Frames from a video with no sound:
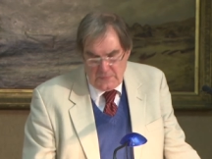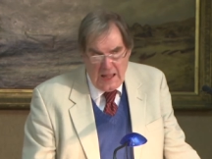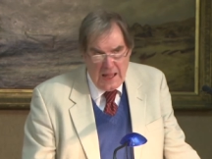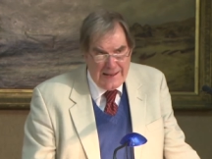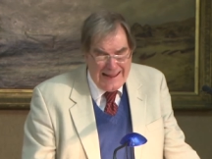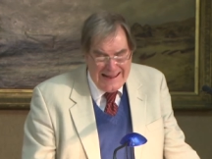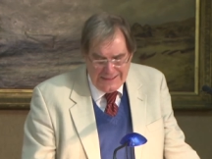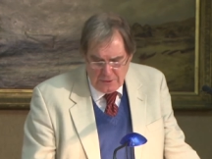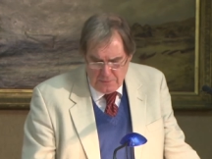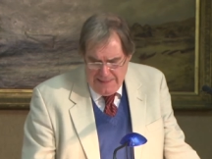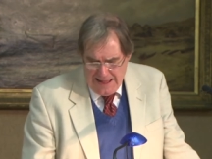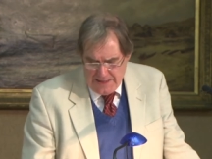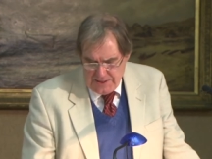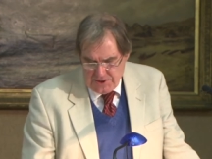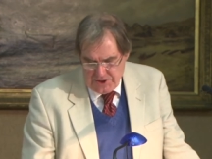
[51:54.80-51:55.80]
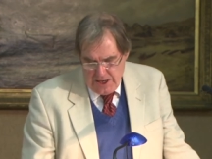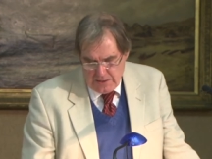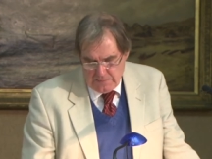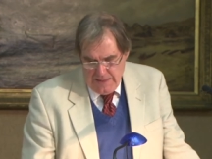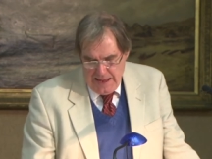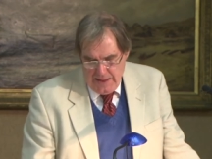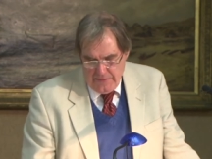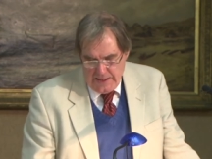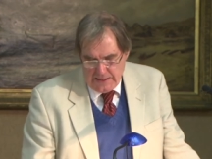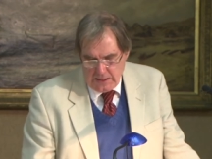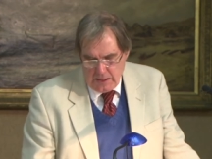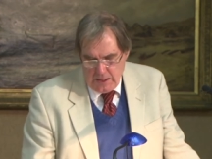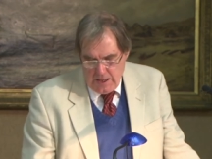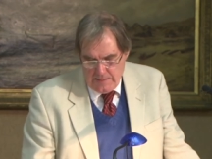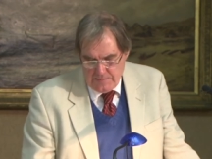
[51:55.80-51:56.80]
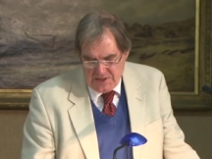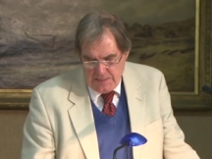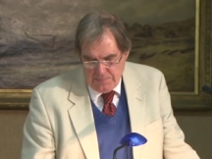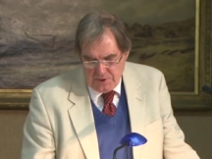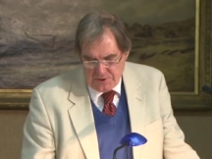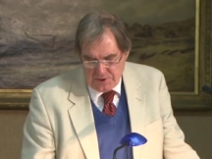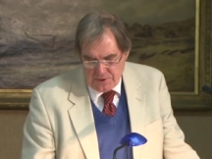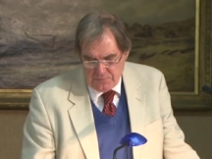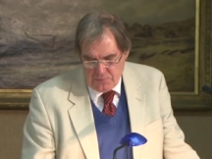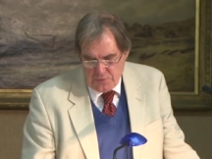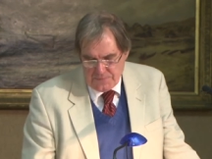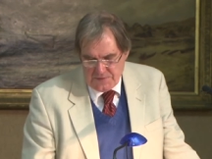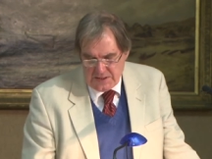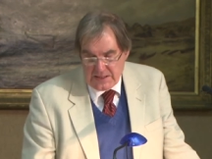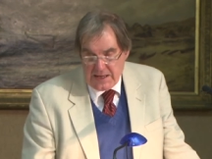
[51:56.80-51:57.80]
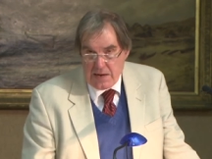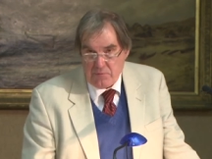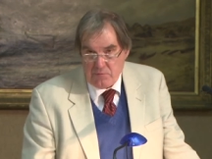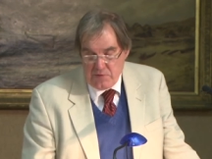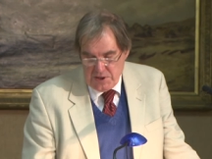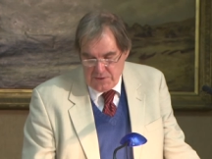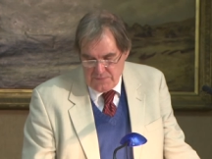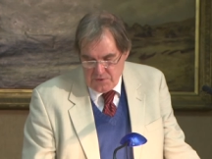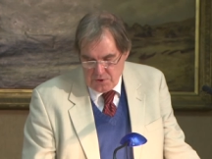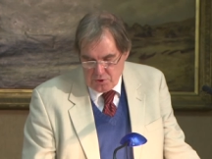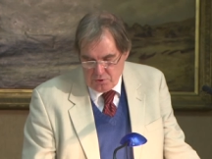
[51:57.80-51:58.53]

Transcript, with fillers: An ill mannered young man then climbs up onto the roof to get rid of the